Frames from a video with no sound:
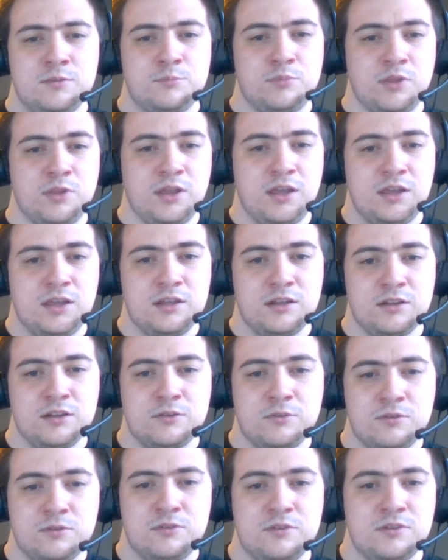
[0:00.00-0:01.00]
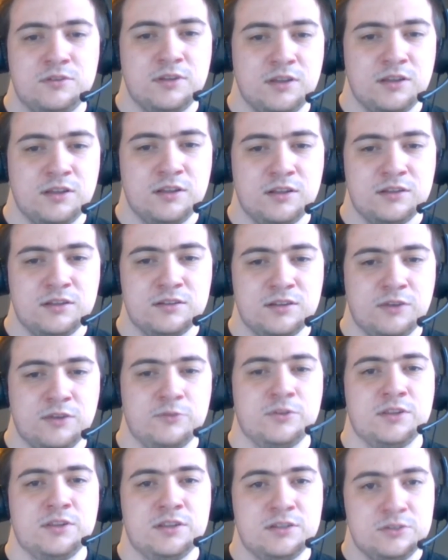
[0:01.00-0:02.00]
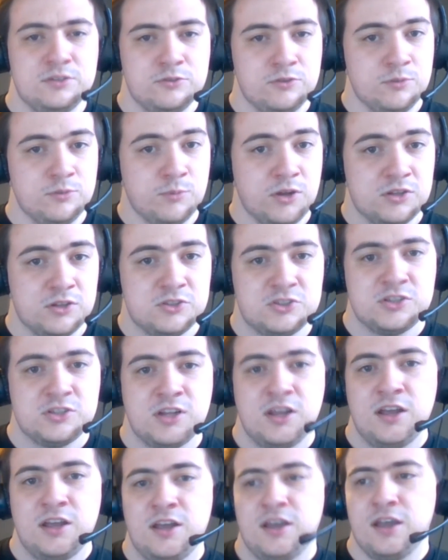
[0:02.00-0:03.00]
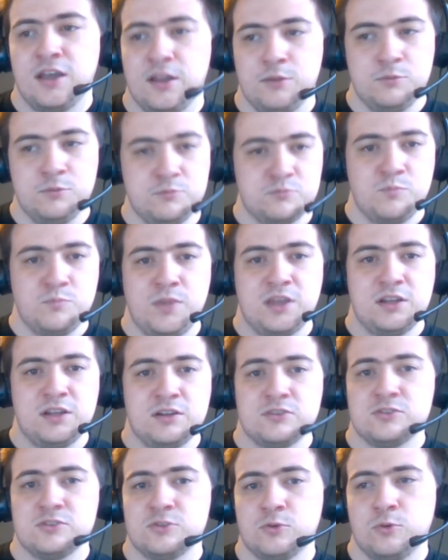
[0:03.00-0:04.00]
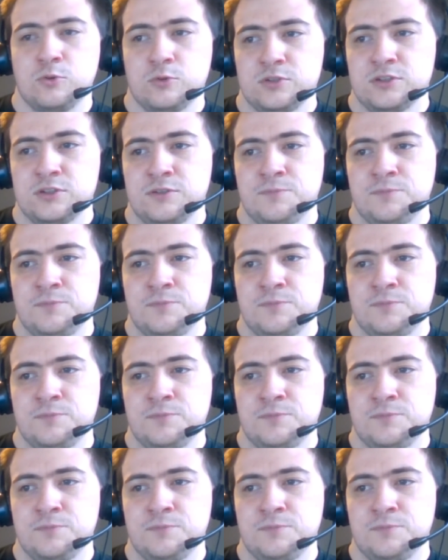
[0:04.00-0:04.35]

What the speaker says: playing and not really doing much and making it to gold.